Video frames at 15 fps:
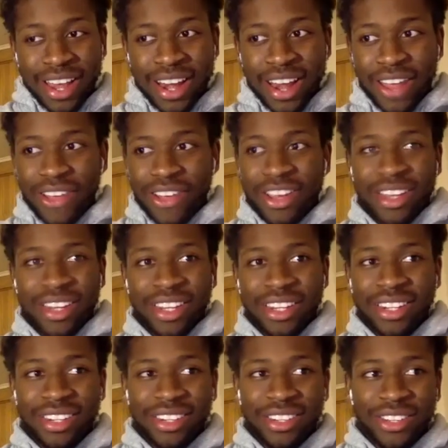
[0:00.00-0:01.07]
yeah. and now you're
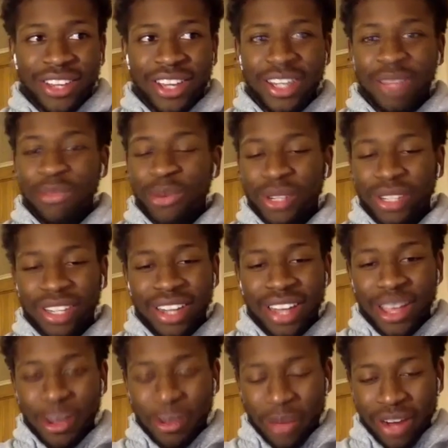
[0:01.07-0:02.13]
earning you're earning more
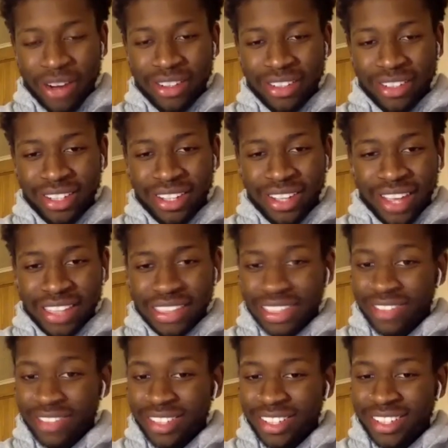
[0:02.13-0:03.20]
than like your parents are at
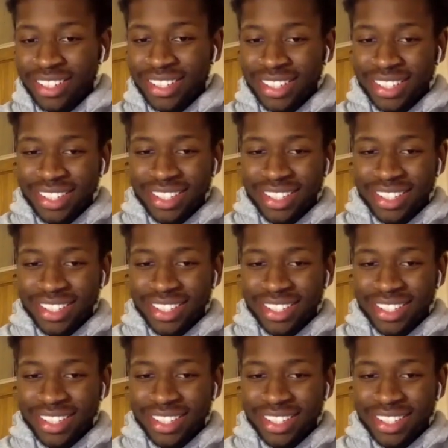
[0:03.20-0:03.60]
17. Yeah,